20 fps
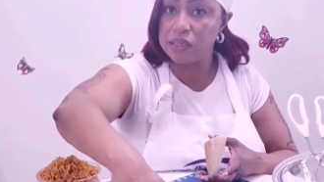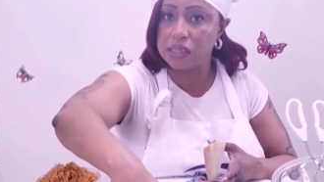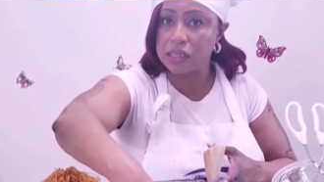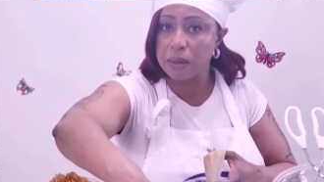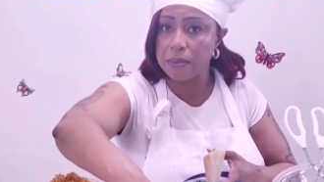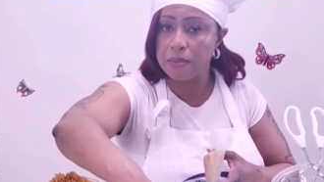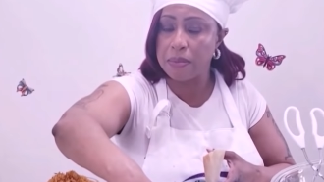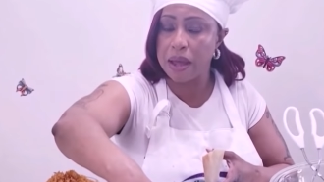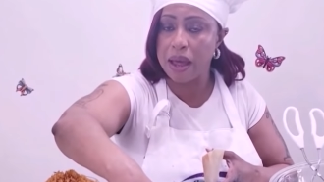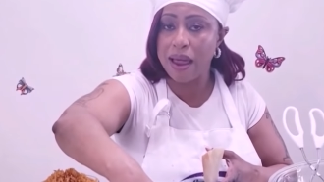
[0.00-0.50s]

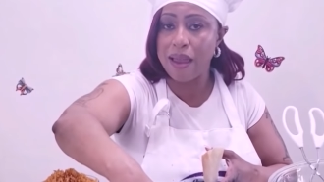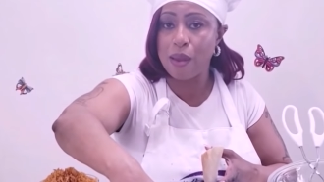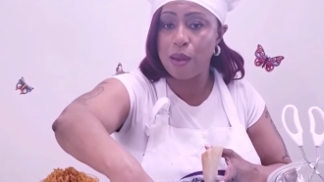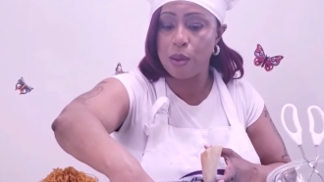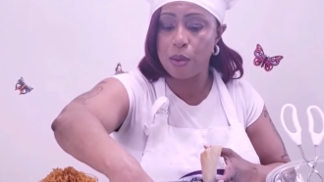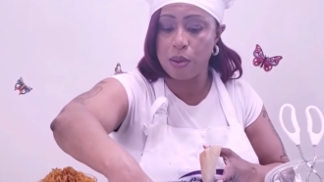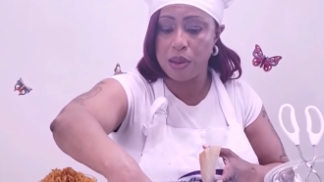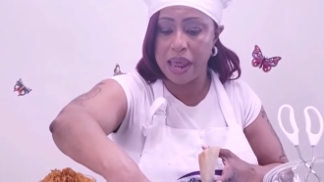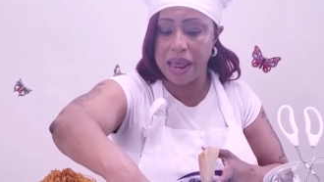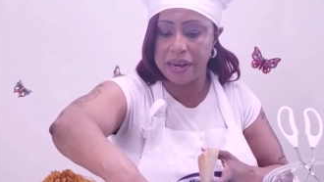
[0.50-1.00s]
some
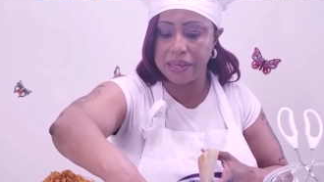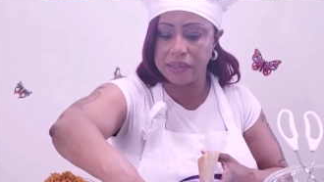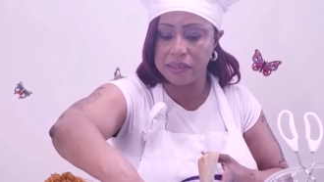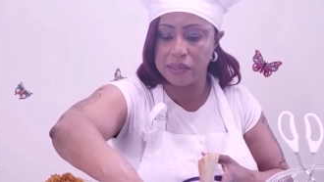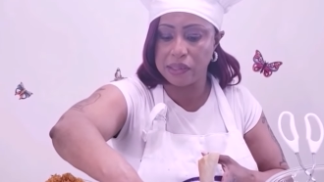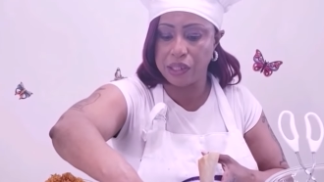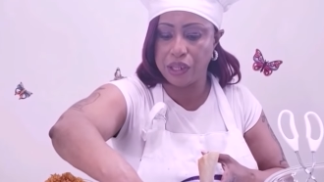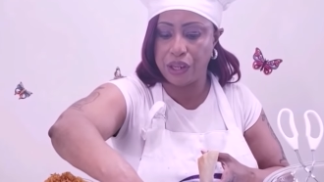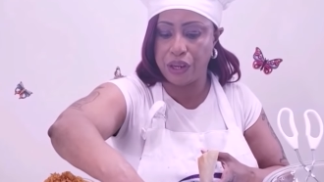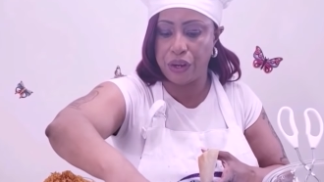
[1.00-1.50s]

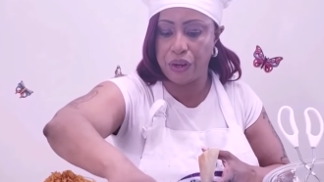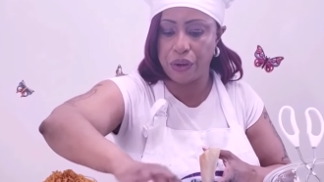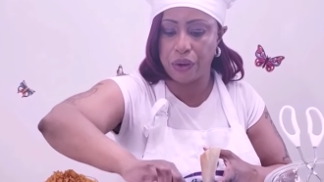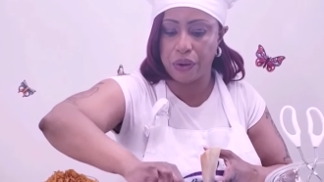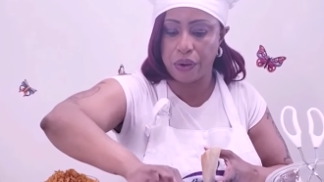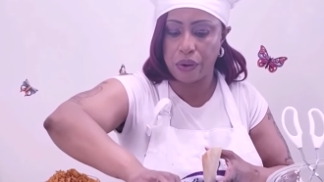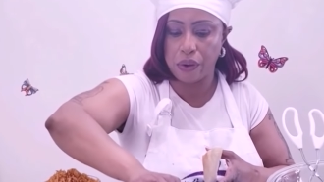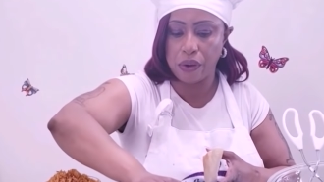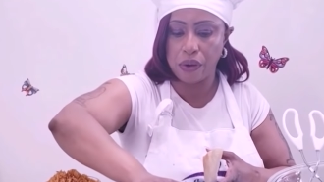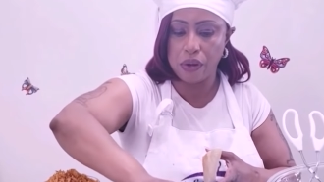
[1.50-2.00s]
lettuce
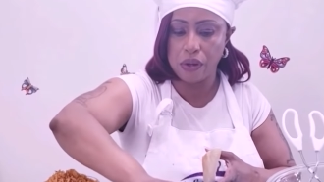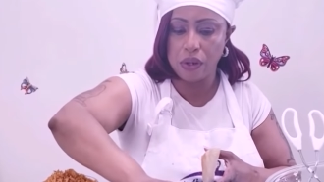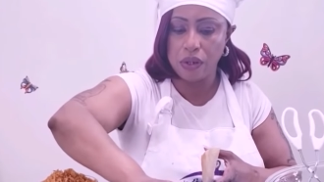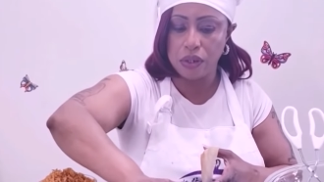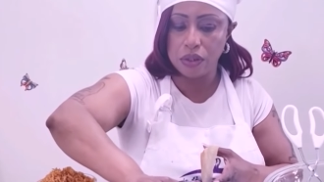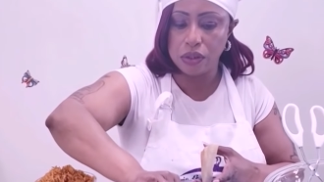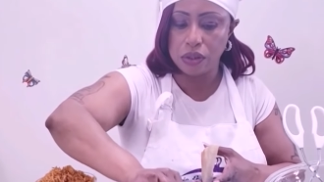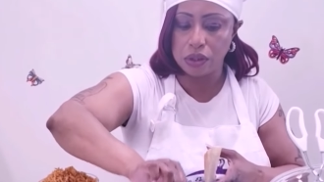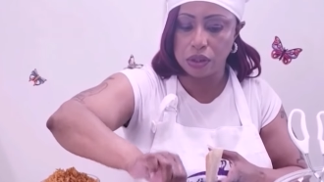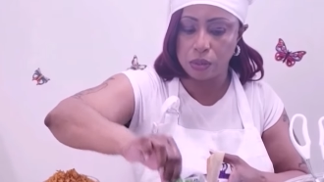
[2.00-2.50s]
here,
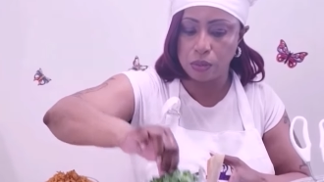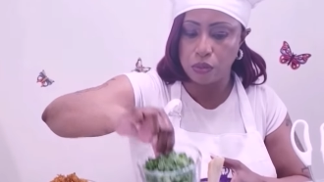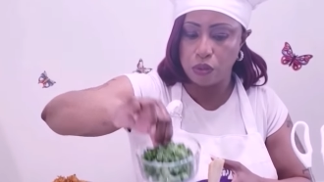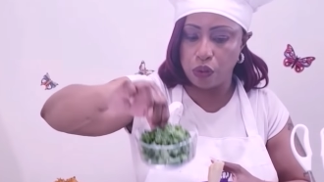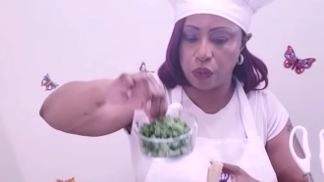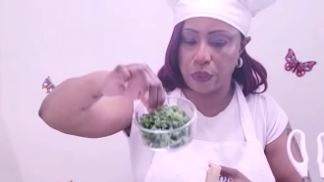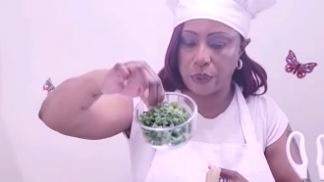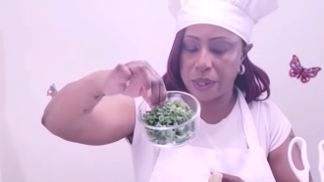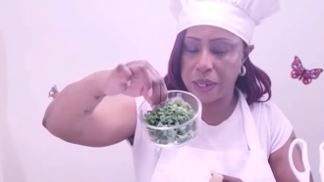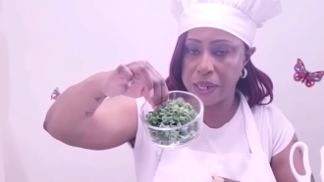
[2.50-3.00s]
some
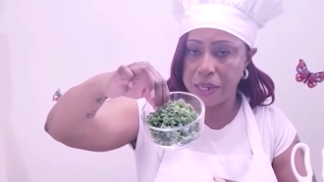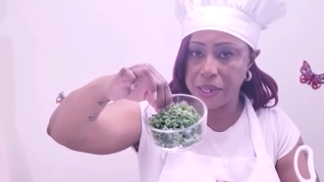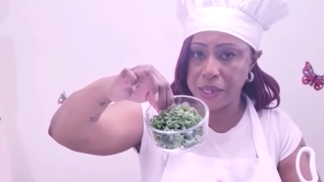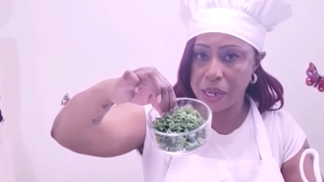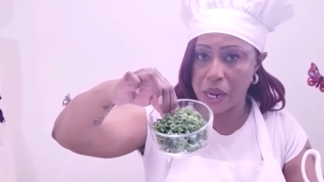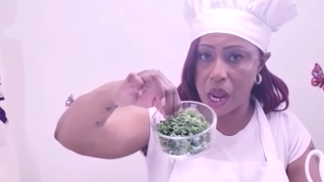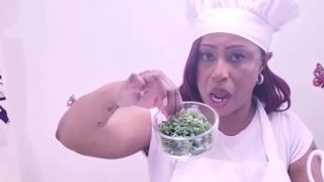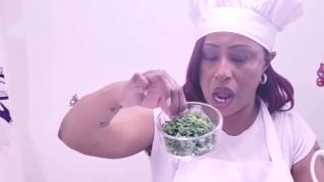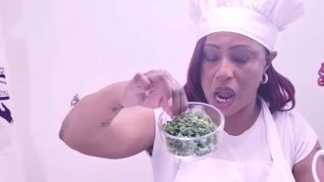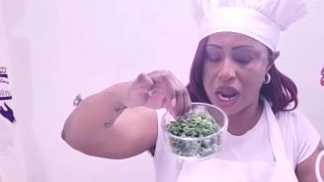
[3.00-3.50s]
green
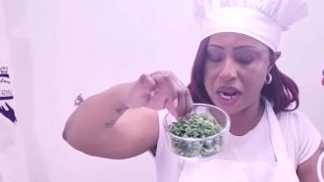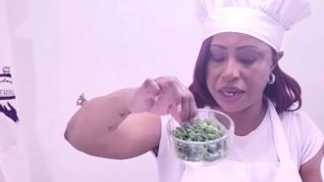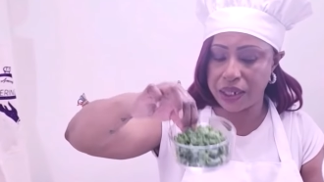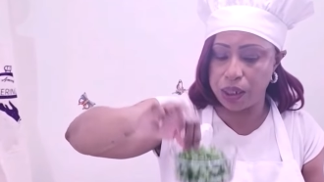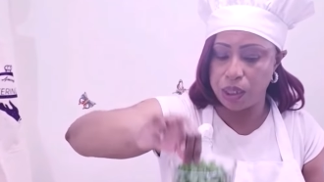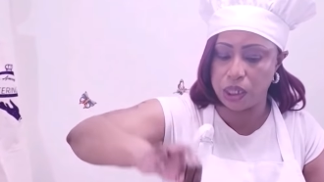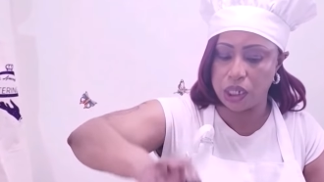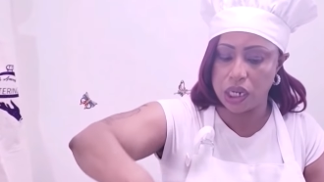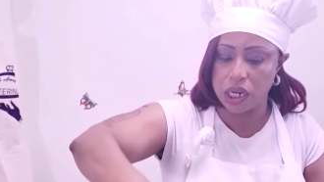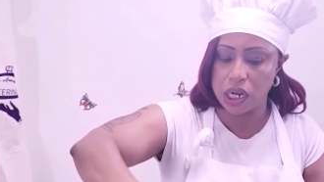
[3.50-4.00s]

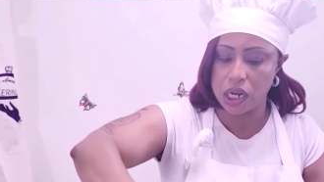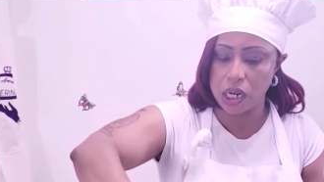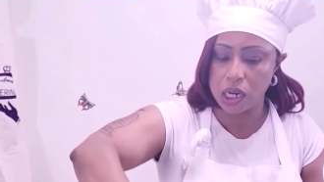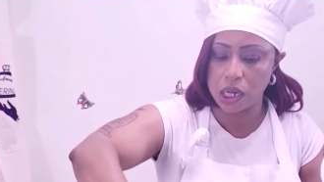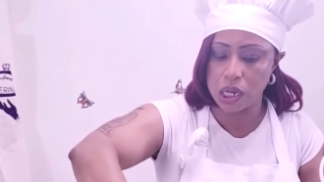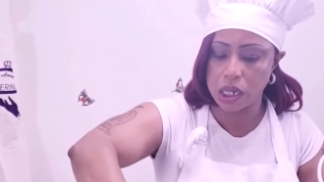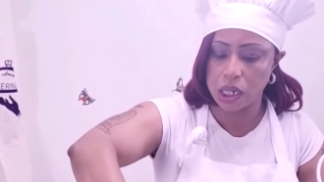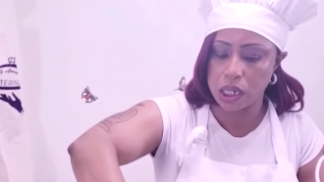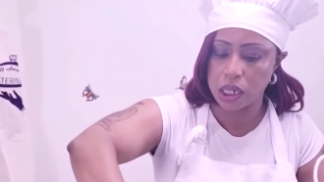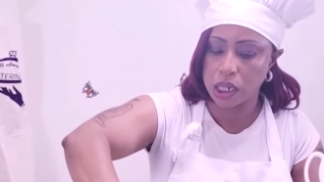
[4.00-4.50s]
onions.